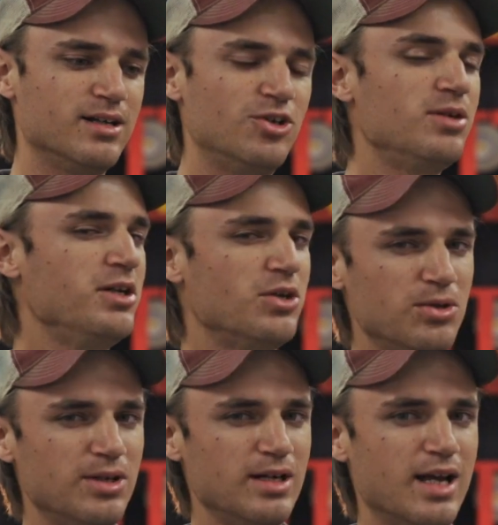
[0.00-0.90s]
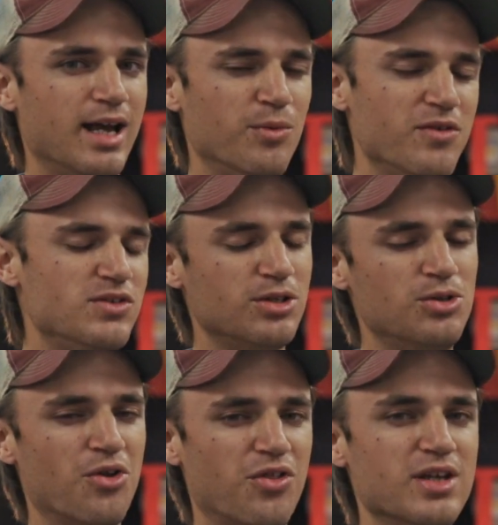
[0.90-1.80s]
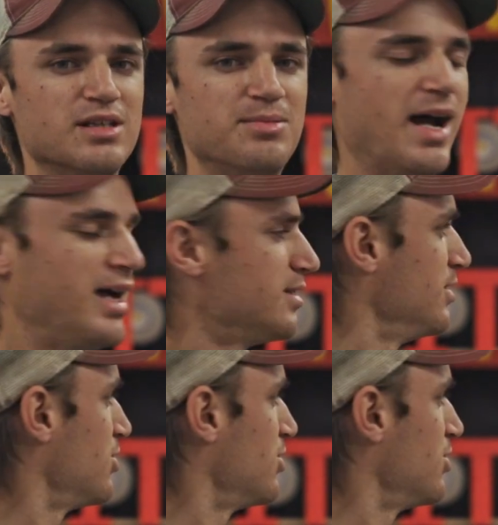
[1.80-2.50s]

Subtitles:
could have been cooler, and we've done cooler things in the past, and